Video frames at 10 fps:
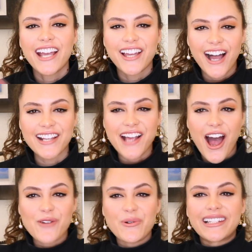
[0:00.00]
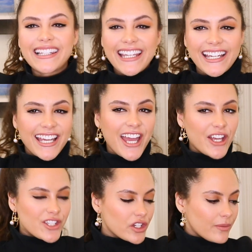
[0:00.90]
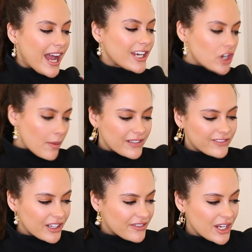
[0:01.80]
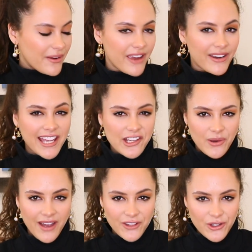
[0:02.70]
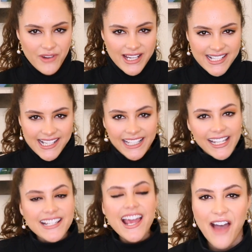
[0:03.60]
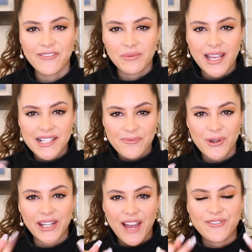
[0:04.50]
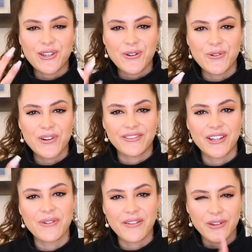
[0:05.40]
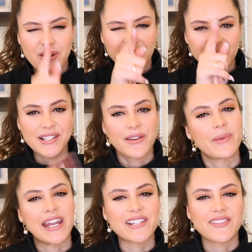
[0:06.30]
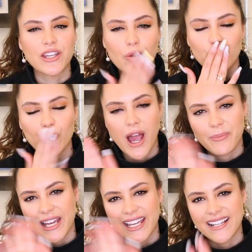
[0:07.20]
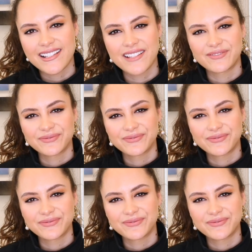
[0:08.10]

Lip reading: Guys, I will link to my shopping vlog video here in case you haven't already seen it. Have an amazing morning, afternoon, or evening, wherever you are, and I will see you in my next video. Bye, guys.